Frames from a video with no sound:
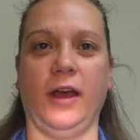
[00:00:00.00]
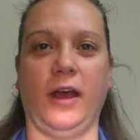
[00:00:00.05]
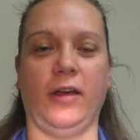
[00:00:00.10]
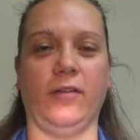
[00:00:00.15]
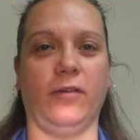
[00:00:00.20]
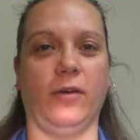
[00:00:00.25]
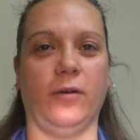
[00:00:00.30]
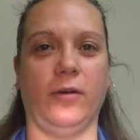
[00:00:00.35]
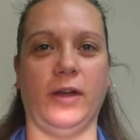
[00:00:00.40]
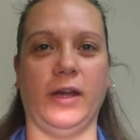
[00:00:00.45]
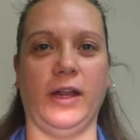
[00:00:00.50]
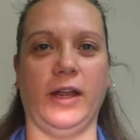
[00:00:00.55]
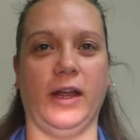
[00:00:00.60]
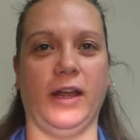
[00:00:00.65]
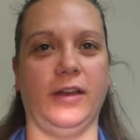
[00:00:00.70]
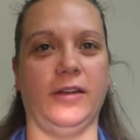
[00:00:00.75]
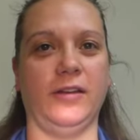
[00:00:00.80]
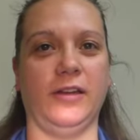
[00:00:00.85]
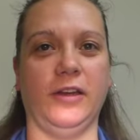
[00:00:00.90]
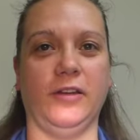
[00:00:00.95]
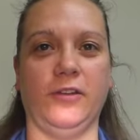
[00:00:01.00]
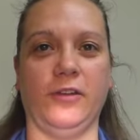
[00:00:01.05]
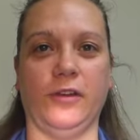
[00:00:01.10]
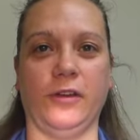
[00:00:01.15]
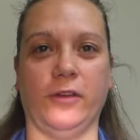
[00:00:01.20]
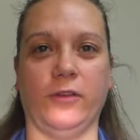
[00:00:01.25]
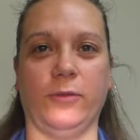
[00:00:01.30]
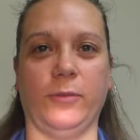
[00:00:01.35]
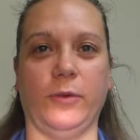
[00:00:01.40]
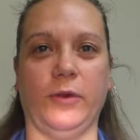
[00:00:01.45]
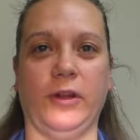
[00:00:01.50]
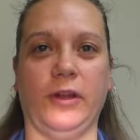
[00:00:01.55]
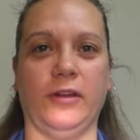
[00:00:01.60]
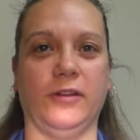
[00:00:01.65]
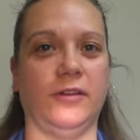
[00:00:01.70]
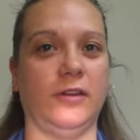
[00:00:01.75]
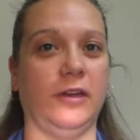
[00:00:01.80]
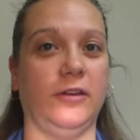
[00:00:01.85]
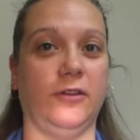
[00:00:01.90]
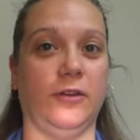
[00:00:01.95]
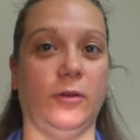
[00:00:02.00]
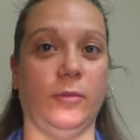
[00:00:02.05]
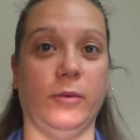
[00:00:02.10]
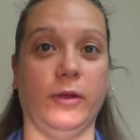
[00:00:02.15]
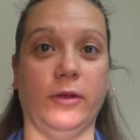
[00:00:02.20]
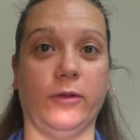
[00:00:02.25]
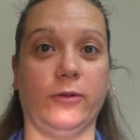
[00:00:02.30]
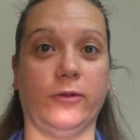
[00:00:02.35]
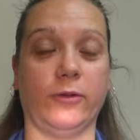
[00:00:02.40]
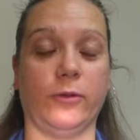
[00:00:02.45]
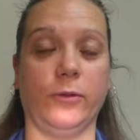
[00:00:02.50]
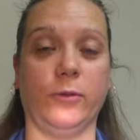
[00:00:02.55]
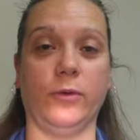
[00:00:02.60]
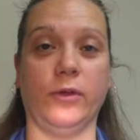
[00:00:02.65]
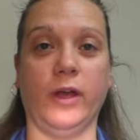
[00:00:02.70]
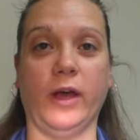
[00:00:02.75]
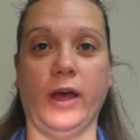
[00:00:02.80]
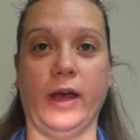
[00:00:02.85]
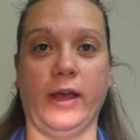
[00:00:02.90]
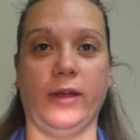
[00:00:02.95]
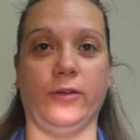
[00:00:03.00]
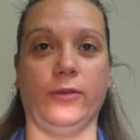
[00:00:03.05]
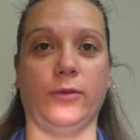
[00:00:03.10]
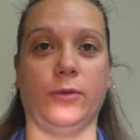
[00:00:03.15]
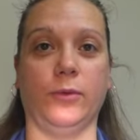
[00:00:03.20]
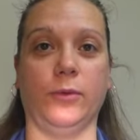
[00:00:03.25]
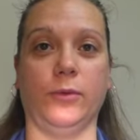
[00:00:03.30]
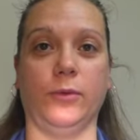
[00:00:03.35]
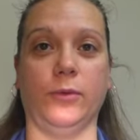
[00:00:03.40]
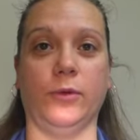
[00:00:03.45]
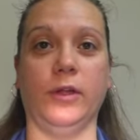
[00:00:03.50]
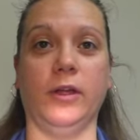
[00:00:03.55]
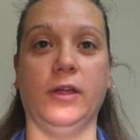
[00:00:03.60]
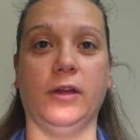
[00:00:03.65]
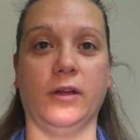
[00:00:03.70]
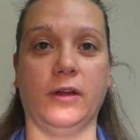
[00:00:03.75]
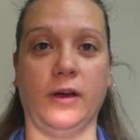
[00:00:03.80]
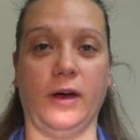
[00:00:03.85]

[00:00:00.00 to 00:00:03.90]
I've already had teaching experience teaching middle school, high school,